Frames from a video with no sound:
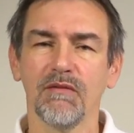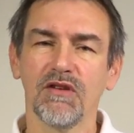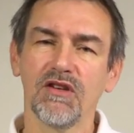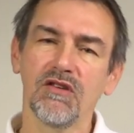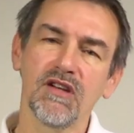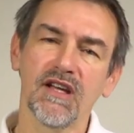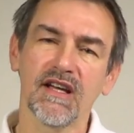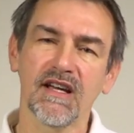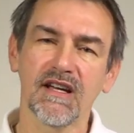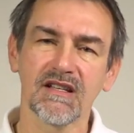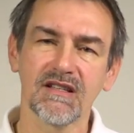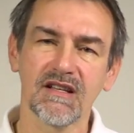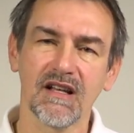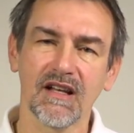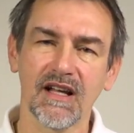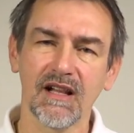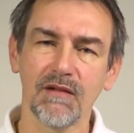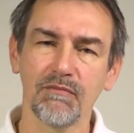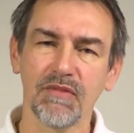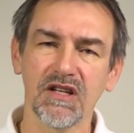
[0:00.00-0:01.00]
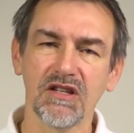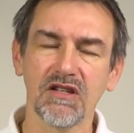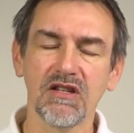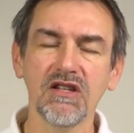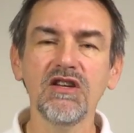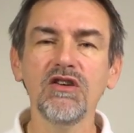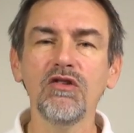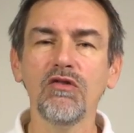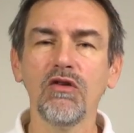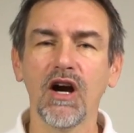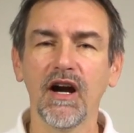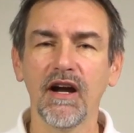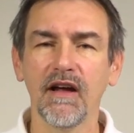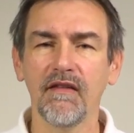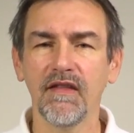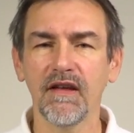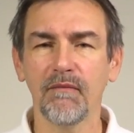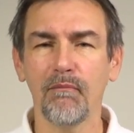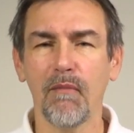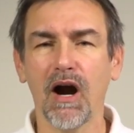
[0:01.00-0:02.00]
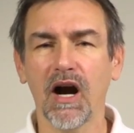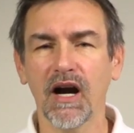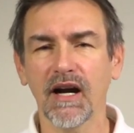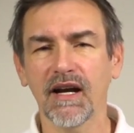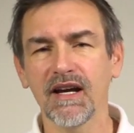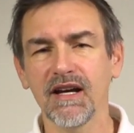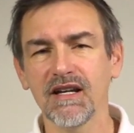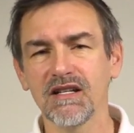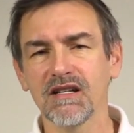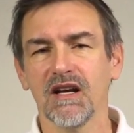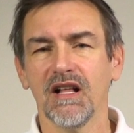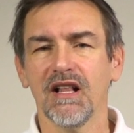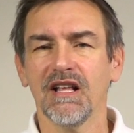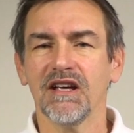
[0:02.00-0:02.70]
Yuneec is a little bit newer in the market,